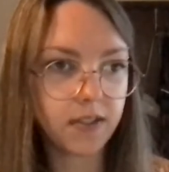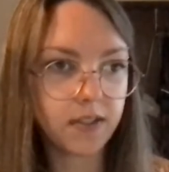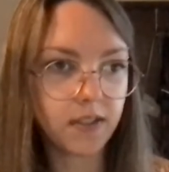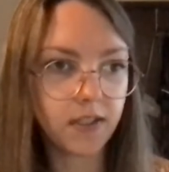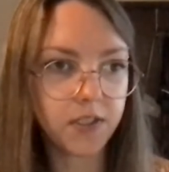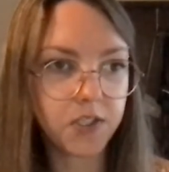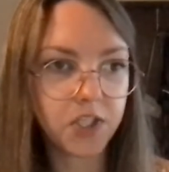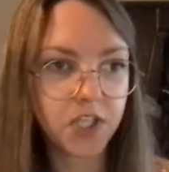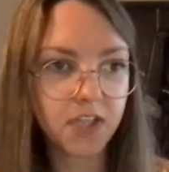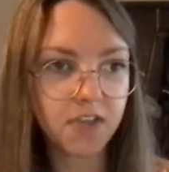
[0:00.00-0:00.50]

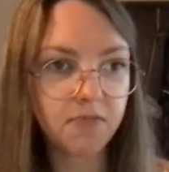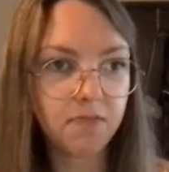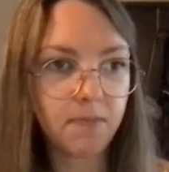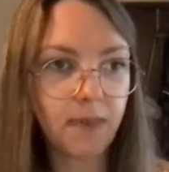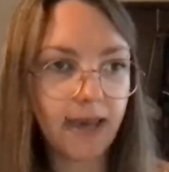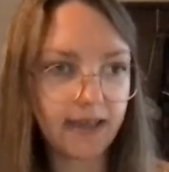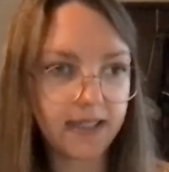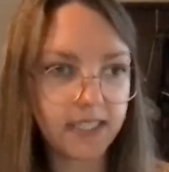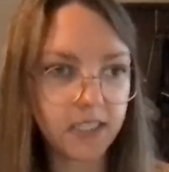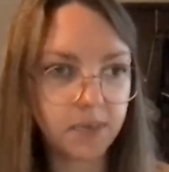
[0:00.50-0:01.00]
achieve
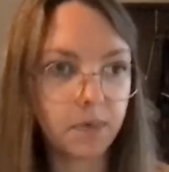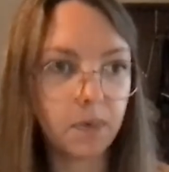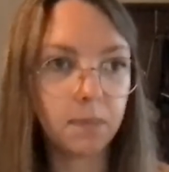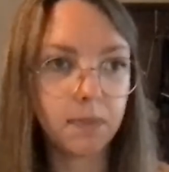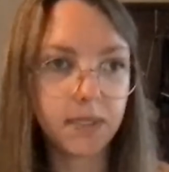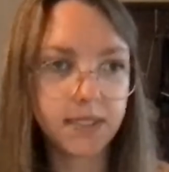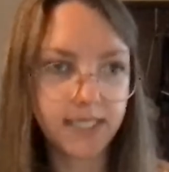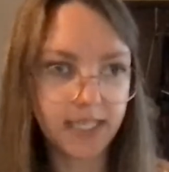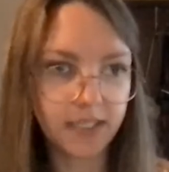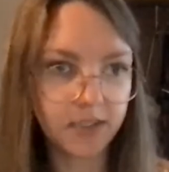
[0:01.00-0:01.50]
maximum
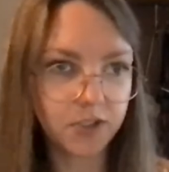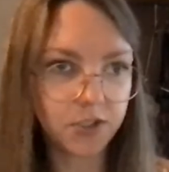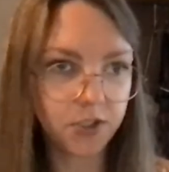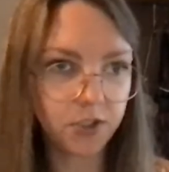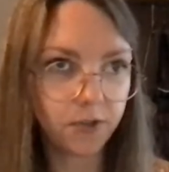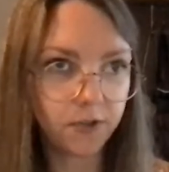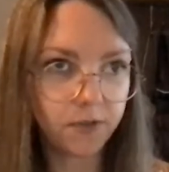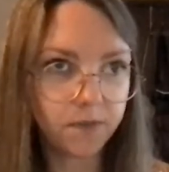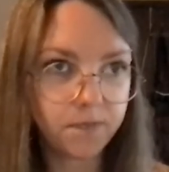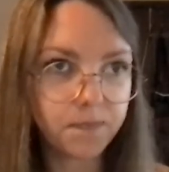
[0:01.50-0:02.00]

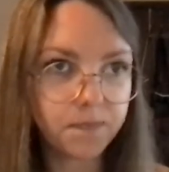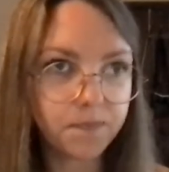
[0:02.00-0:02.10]
potential.